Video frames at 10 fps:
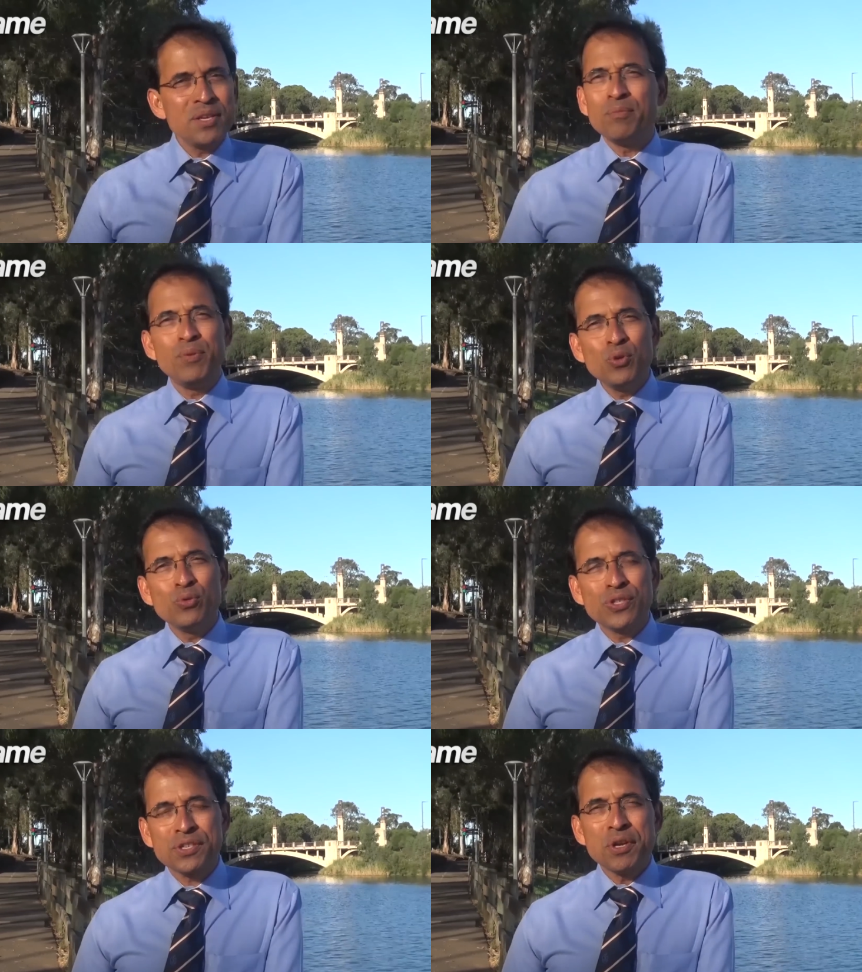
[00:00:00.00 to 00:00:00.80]
the
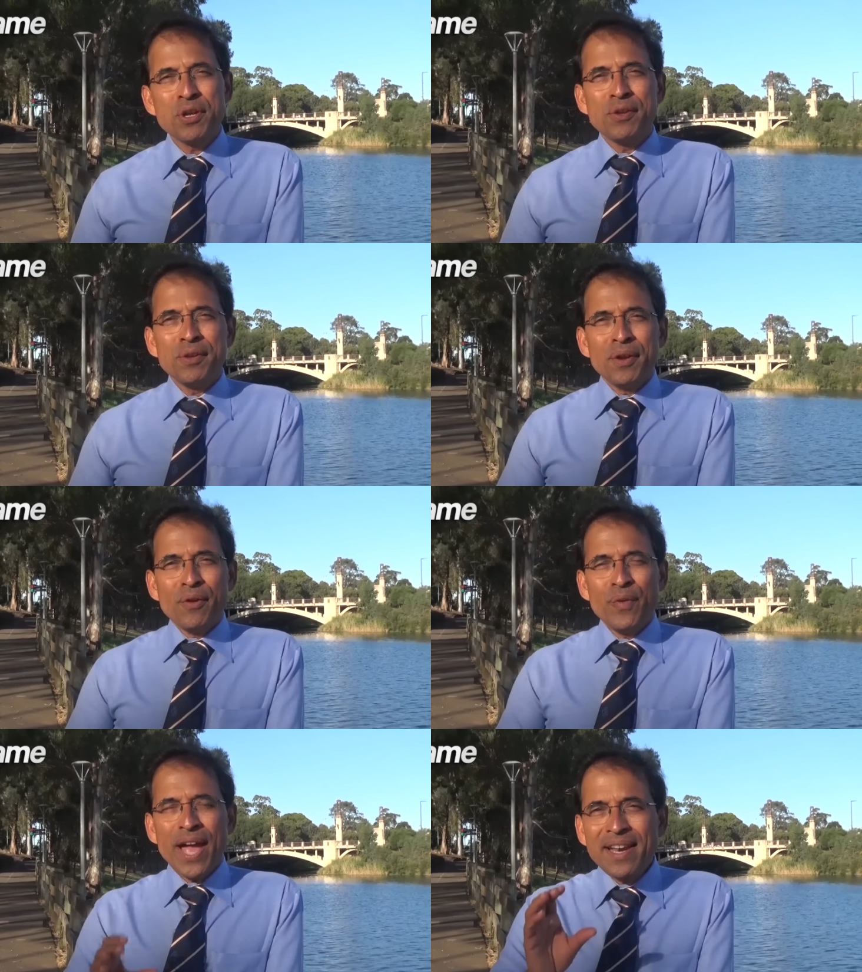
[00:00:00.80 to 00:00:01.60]
abuse.
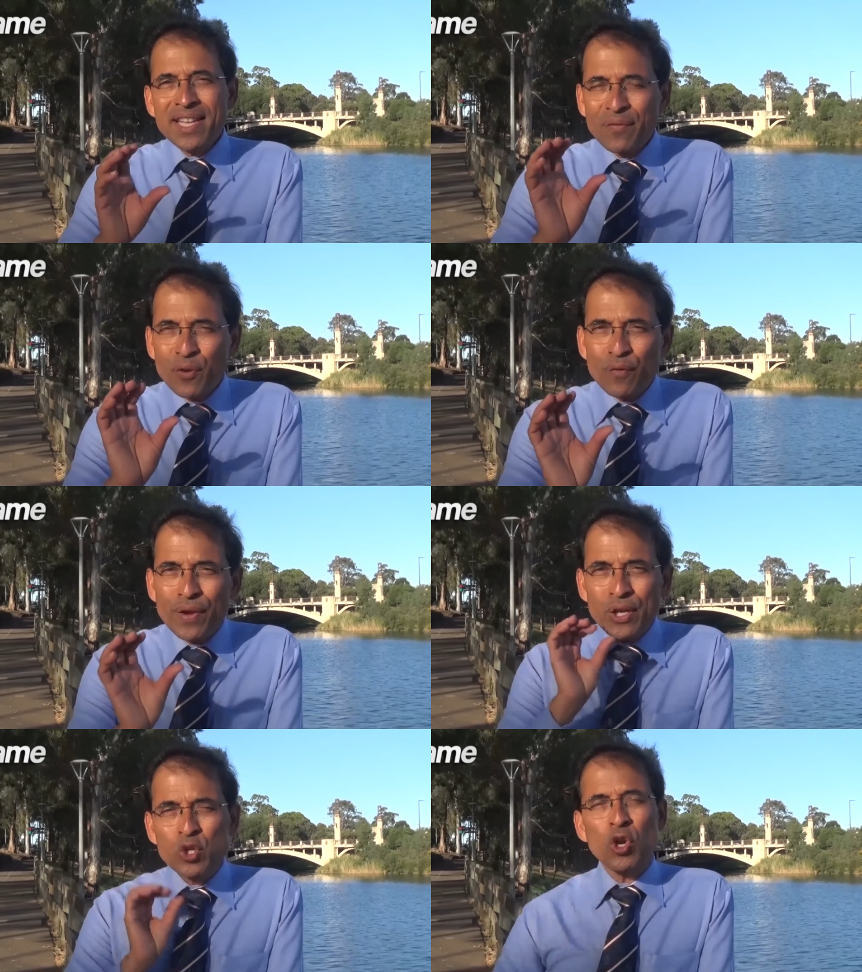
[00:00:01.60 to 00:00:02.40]
We had that for a
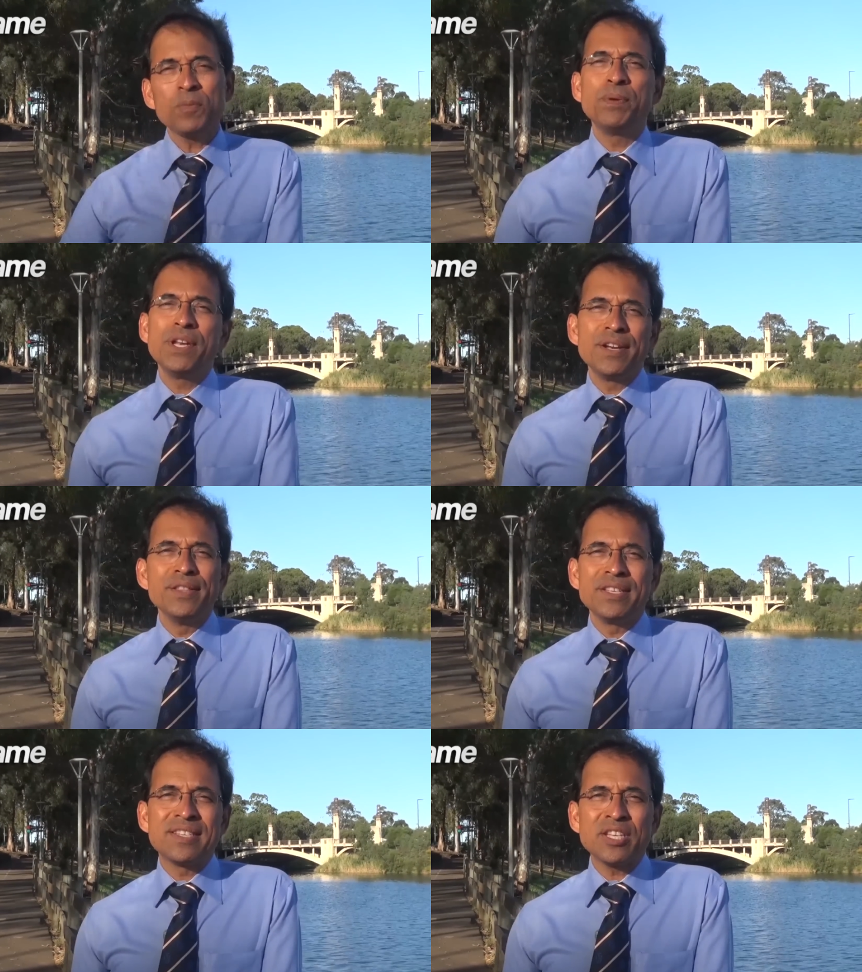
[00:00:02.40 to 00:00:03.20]
very short period
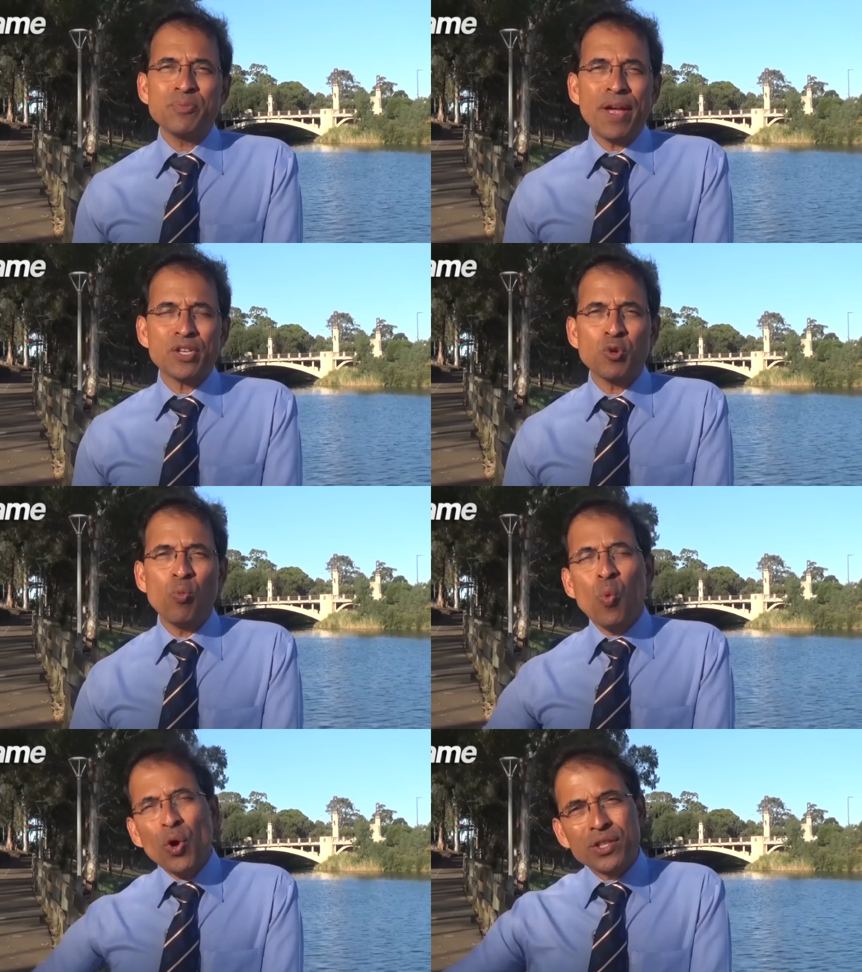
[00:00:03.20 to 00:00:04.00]
in this Test match.
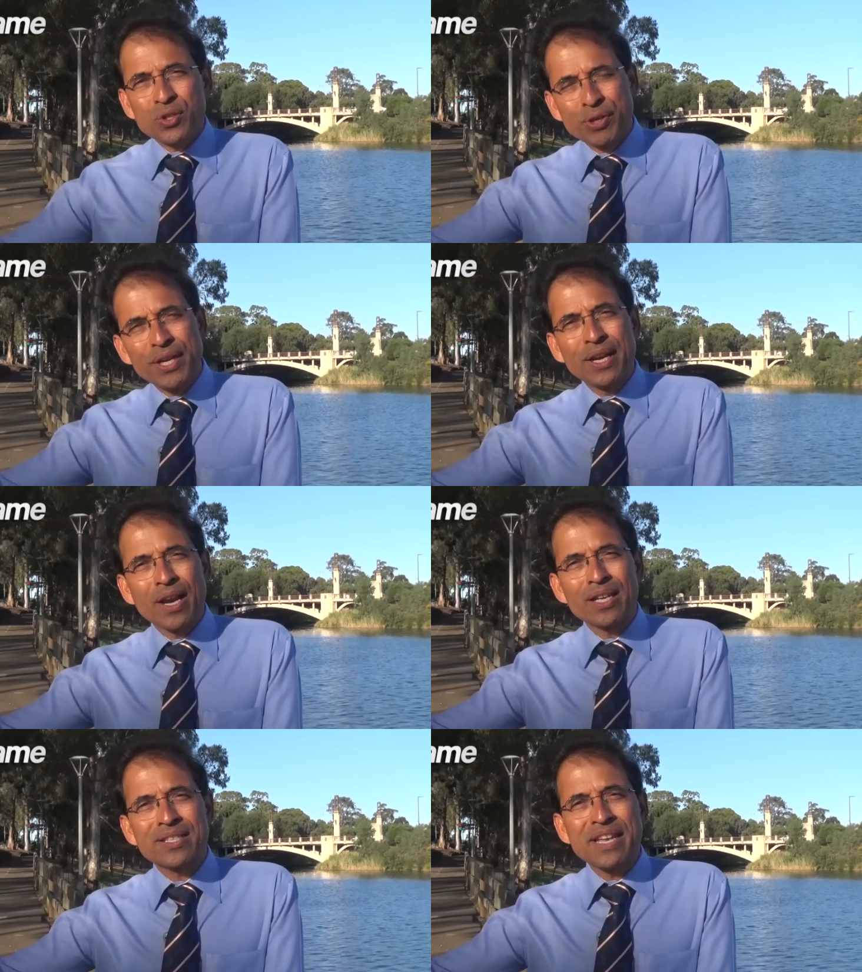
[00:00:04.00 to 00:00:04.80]
What a thrilling
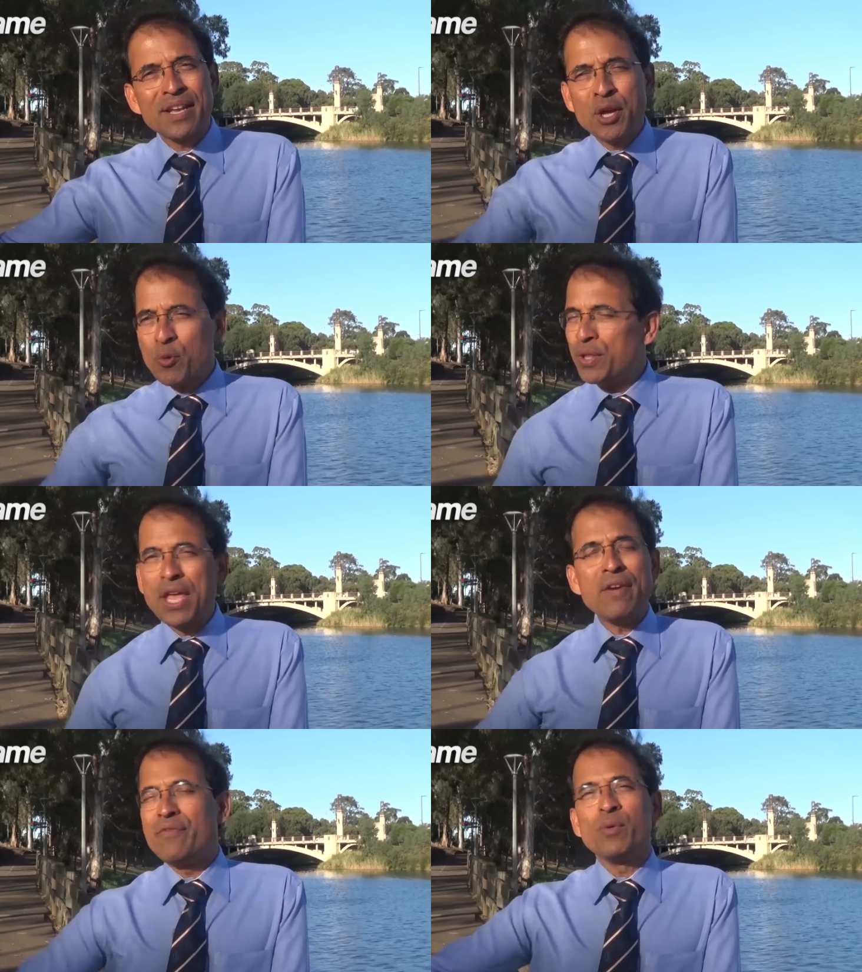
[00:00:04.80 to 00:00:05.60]
last day
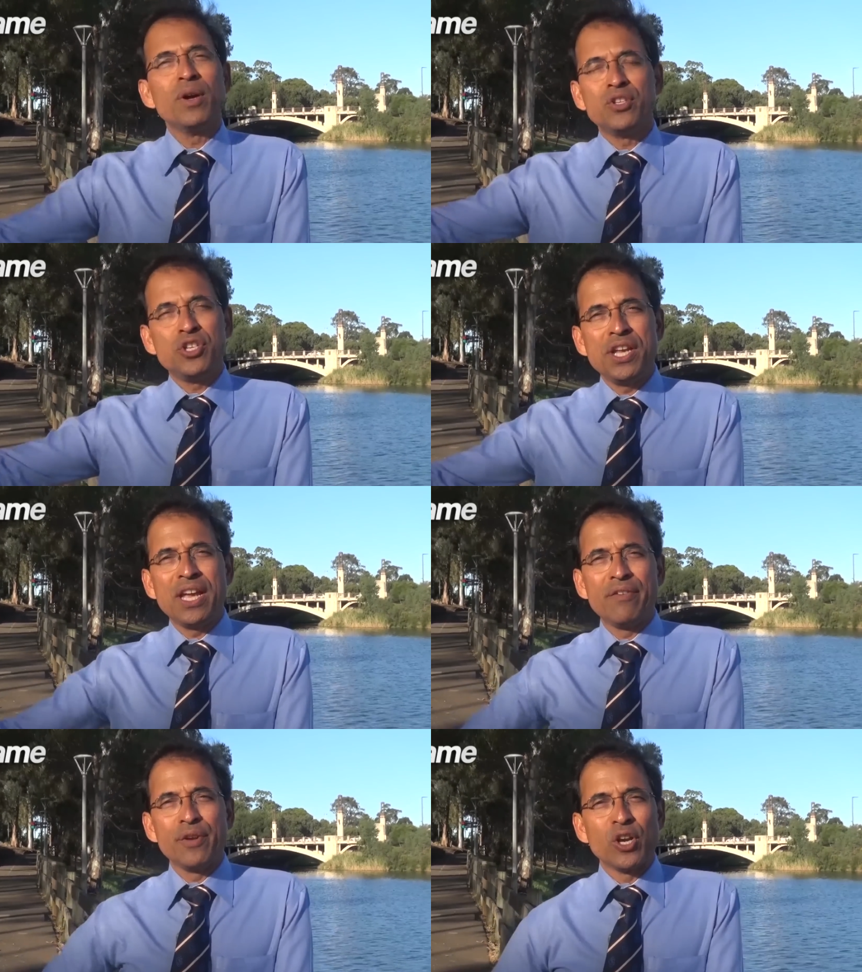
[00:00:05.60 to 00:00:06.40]
with everyone
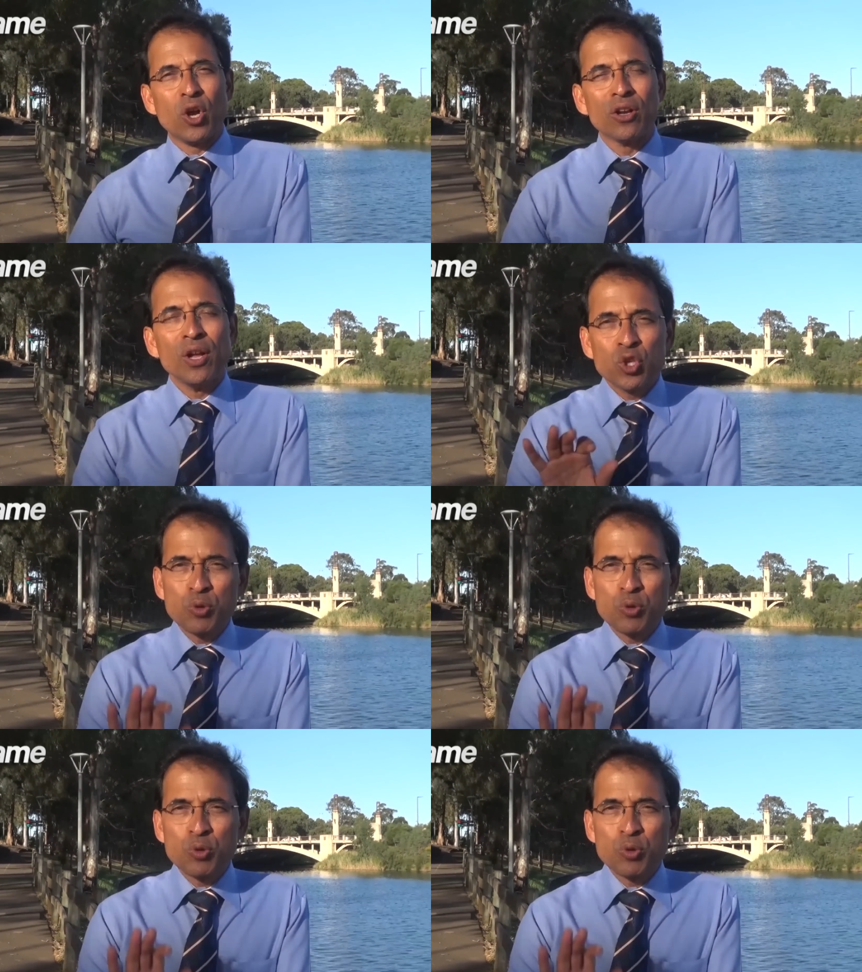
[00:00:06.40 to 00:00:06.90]
geeing everyone along.